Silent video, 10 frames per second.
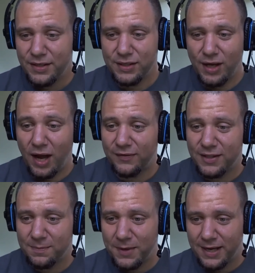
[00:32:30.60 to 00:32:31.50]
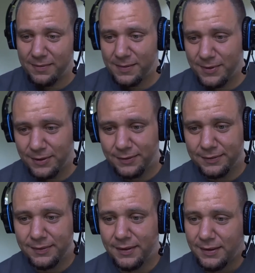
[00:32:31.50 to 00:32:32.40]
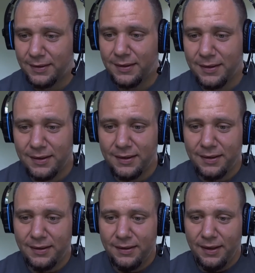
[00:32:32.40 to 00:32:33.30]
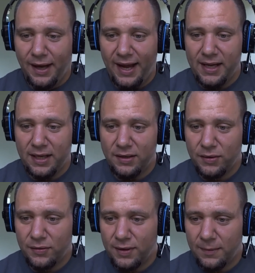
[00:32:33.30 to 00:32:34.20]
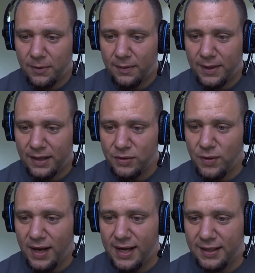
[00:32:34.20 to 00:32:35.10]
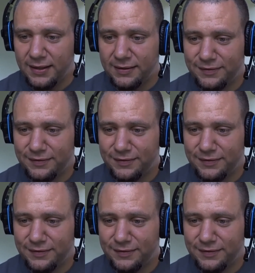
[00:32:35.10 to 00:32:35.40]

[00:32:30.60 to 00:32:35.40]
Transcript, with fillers: soft as baby poo. Hey, can you 3D print me a new head?